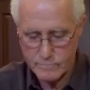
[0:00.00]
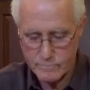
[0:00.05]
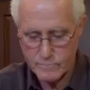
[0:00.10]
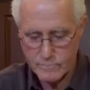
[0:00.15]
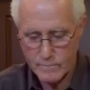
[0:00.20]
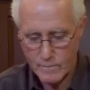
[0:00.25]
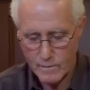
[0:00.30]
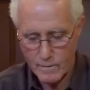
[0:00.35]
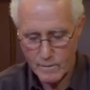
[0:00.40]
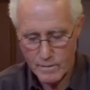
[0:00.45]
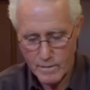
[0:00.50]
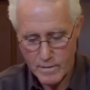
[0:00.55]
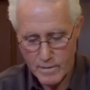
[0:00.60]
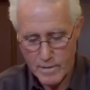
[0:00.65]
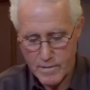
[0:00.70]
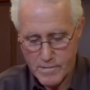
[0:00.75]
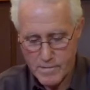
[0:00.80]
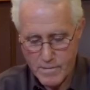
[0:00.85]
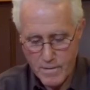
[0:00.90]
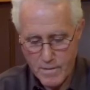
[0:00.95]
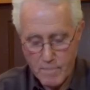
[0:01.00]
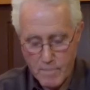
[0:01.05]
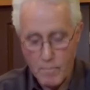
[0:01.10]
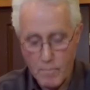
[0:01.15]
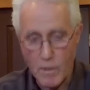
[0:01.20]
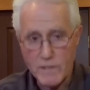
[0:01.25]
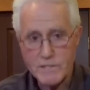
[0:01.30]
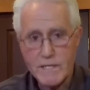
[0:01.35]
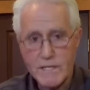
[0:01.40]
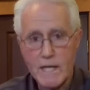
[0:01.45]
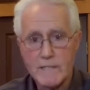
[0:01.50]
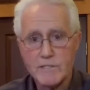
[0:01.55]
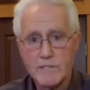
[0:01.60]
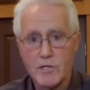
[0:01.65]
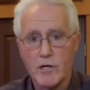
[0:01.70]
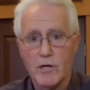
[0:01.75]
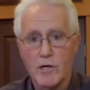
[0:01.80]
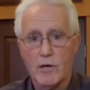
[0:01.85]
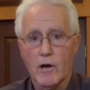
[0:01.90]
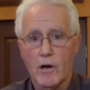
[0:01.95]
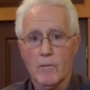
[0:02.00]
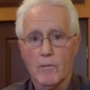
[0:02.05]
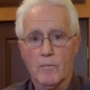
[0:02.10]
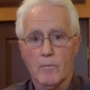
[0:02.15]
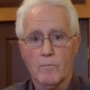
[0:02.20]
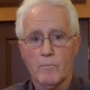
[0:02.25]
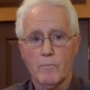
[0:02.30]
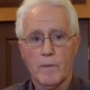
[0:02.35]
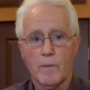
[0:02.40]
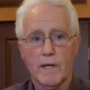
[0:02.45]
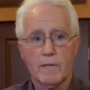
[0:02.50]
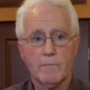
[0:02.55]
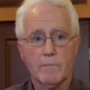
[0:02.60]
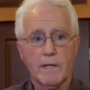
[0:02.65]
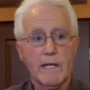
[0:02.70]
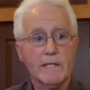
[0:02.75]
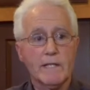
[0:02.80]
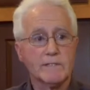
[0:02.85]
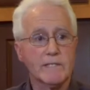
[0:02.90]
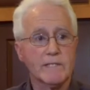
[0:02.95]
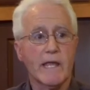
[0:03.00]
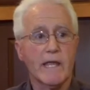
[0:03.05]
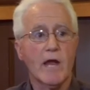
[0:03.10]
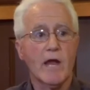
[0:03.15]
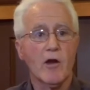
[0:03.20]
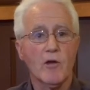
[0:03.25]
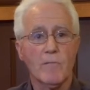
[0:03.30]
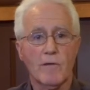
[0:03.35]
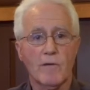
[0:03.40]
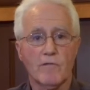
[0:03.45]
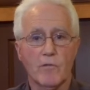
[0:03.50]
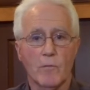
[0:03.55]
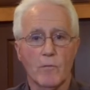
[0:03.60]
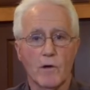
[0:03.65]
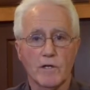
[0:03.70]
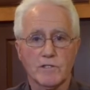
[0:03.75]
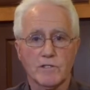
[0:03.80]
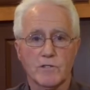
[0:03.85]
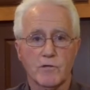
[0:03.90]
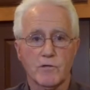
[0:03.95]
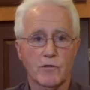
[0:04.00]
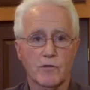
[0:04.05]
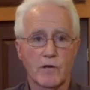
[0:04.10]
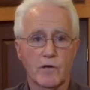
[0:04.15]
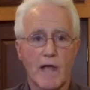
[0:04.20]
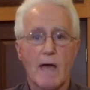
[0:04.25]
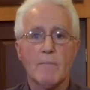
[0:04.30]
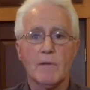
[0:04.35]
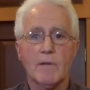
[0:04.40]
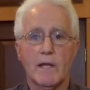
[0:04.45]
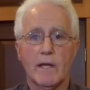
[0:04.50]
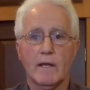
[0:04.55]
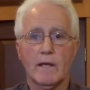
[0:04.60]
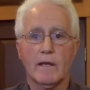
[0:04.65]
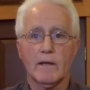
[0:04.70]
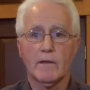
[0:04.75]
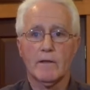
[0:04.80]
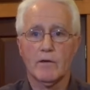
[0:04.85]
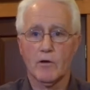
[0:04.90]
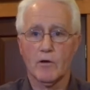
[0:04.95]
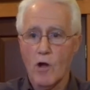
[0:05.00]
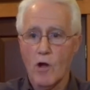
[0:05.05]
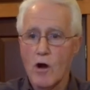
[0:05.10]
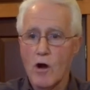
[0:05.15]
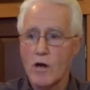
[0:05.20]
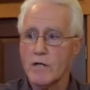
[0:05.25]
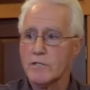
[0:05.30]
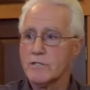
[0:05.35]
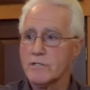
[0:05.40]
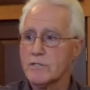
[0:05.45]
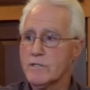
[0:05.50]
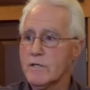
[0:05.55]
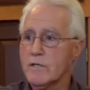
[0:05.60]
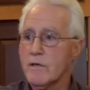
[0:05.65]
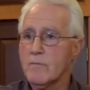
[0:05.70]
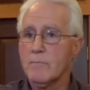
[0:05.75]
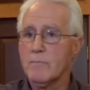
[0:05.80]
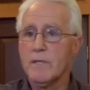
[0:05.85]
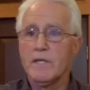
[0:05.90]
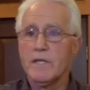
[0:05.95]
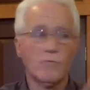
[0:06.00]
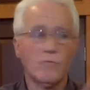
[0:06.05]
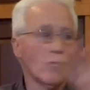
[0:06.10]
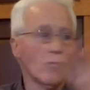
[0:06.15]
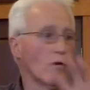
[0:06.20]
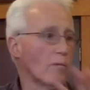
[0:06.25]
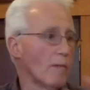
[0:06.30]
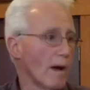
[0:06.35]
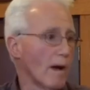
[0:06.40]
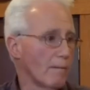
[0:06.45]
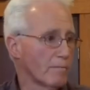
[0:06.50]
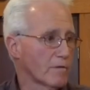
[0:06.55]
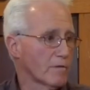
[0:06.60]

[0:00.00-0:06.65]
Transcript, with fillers: So I, I Mark signs are, are big, but he has to carry them everywhere. So they're laminate, they're large, and you can roll them up.